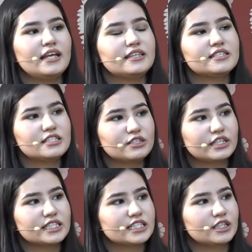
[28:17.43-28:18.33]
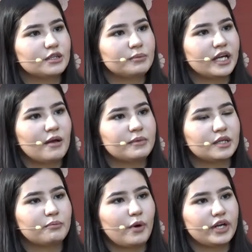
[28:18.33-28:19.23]
This is increasingly becoming
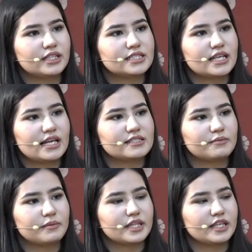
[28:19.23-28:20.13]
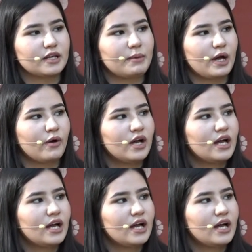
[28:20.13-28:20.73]
important as we think about